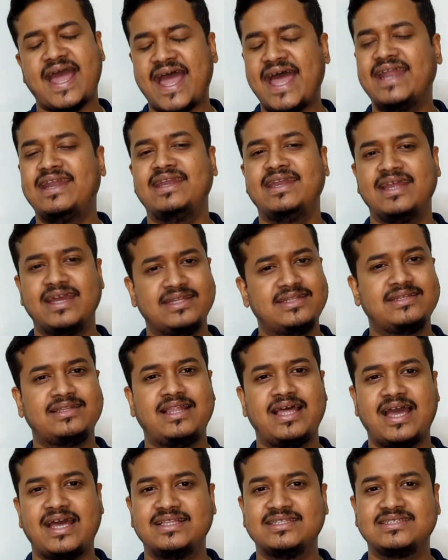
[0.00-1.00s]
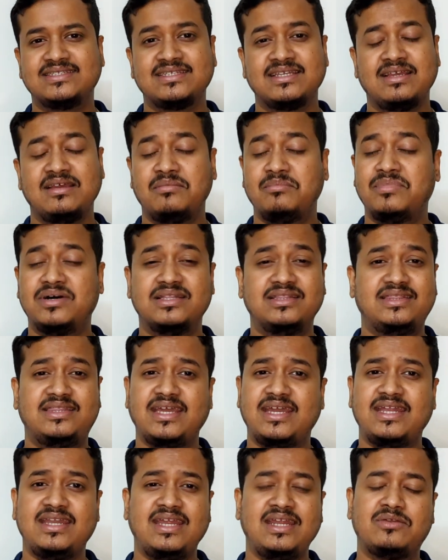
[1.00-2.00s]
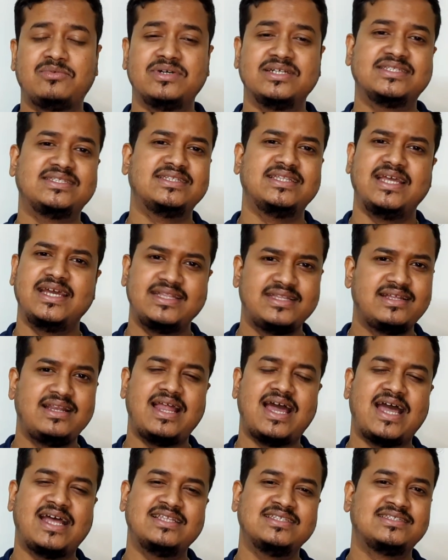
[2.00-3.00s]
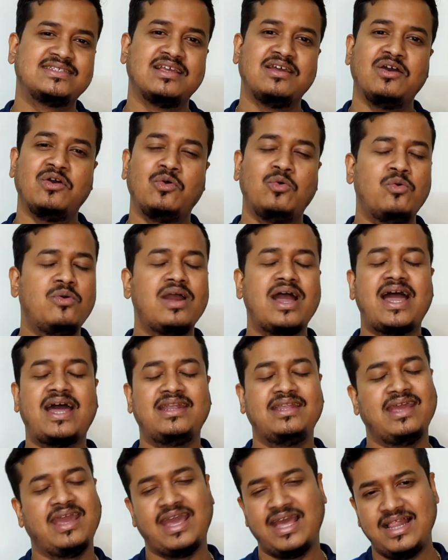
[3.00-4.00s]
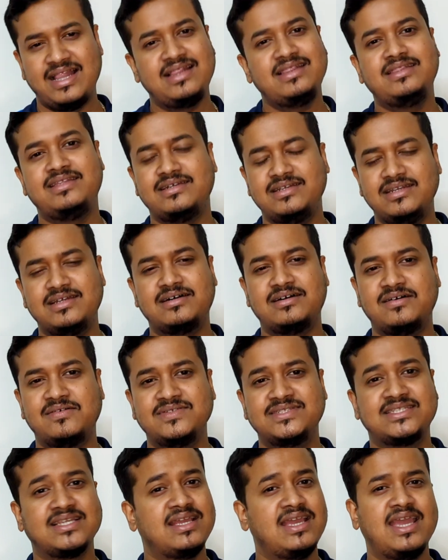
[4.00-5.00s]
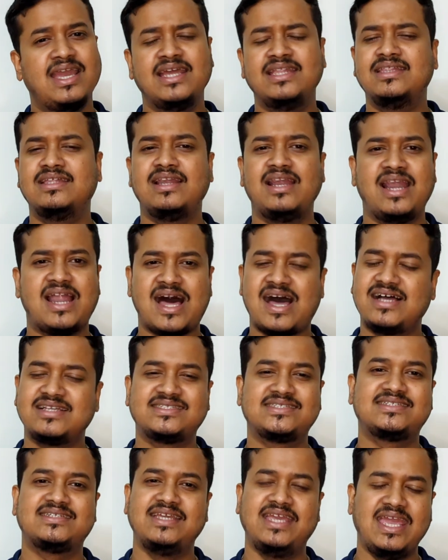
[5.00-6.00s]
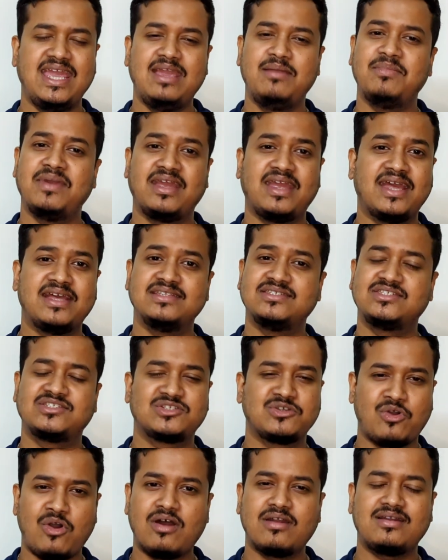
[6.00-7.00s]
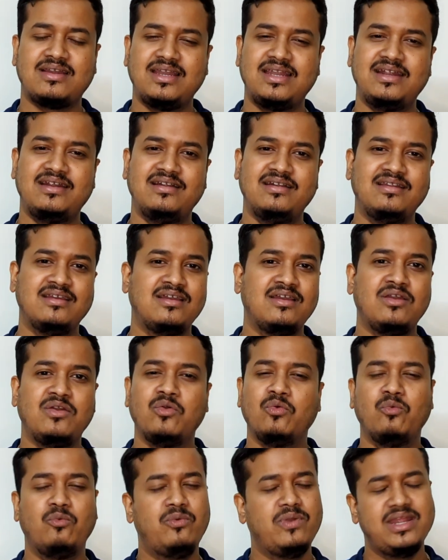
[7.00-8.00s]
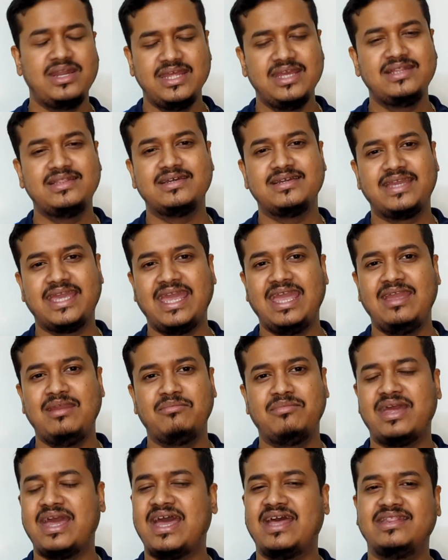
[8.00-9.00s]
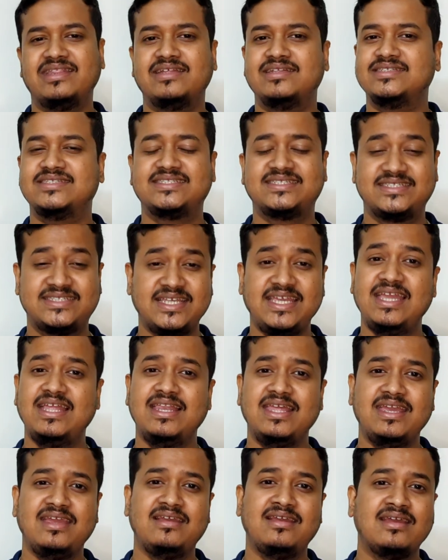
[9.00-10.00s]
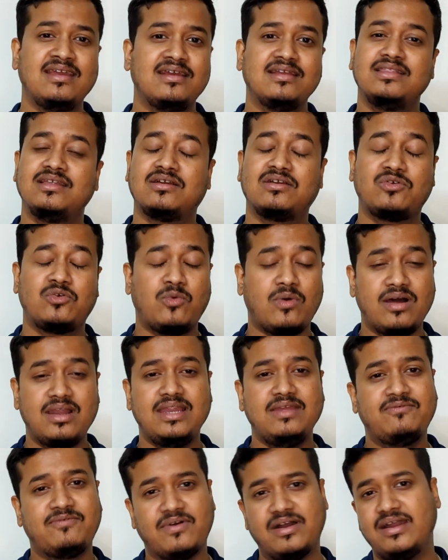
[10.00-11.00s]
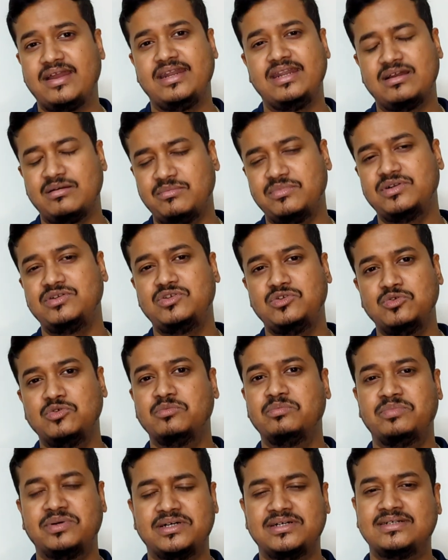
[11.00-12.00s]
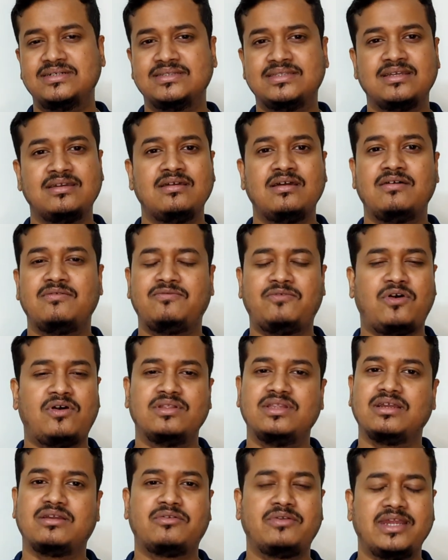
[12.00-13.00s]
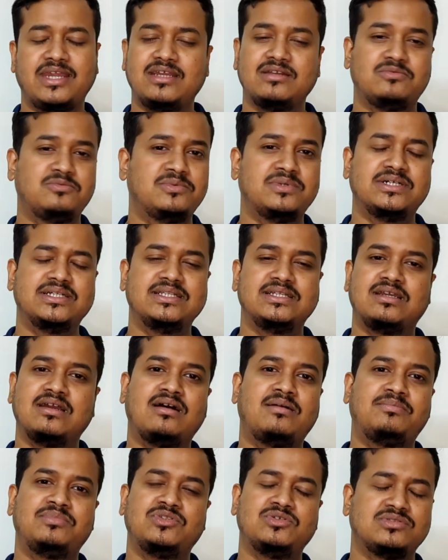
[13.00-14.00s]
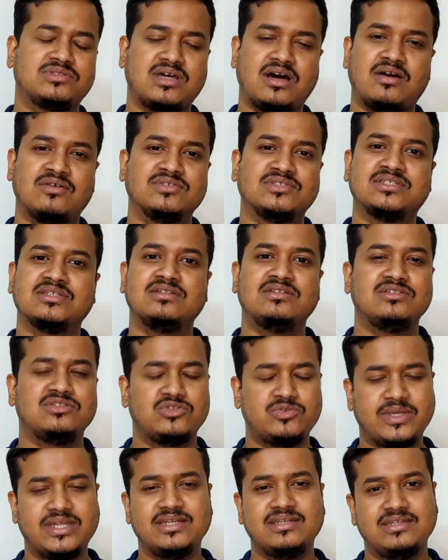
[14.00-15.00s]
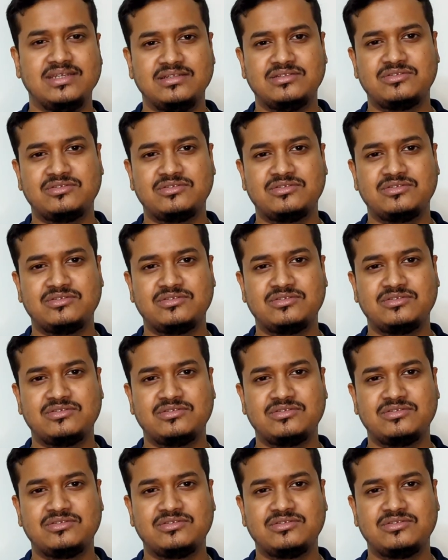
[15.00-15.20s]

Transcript: and Netherlands, but then it was Netherlands who had held the nerves in the last game against Scotland, winning the game and then sealing the qualifier number 2 berth for the Cricket World Cup 2023.